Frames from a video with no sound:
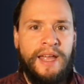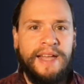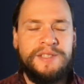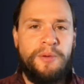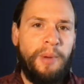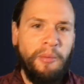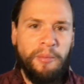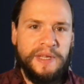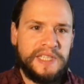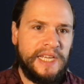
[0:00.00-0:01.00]
And so
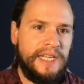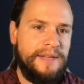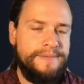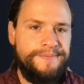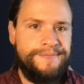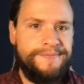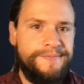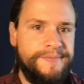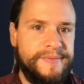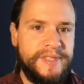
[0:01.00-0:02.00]
bumblebees can
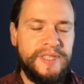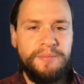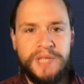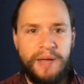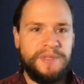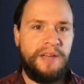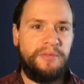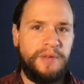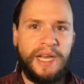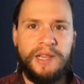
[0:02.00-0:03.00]
sometimes
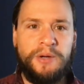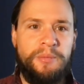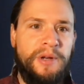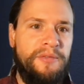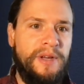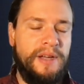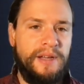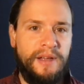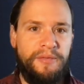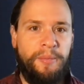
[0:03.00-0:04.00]
have get a little bit of
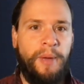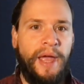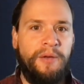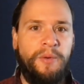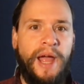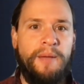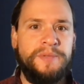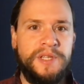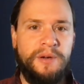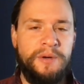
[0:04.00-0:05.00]
a, of a bad rap.
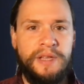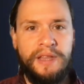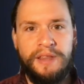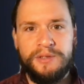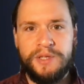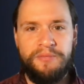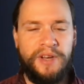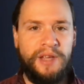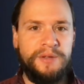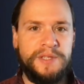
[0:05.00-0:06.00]
So there's some
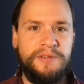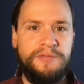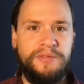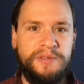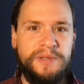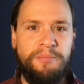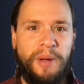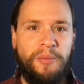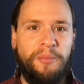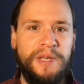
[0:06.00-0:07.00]
videos of some
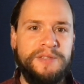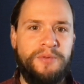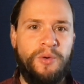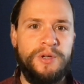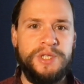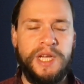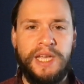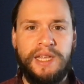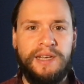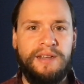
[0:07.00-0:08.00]
bumblebees foraging
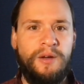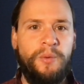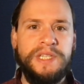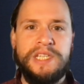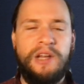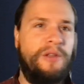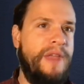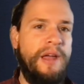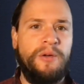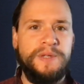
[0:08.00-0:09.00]
in a wind tunnel,
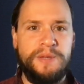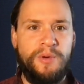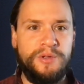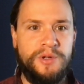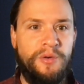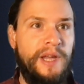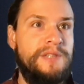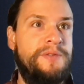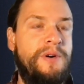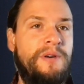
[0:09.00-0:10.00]
not always the most
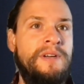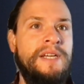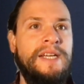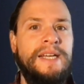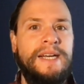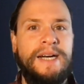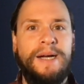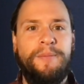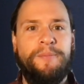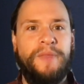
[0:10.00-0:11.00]
graceful.
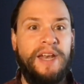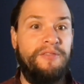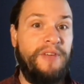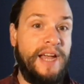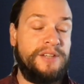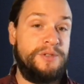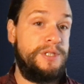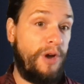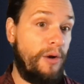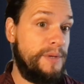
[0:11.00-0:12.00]
Um, and in fact, during
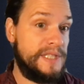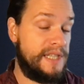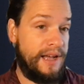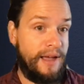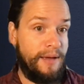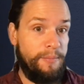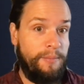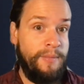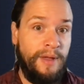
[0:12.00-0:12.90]
Darwin's time,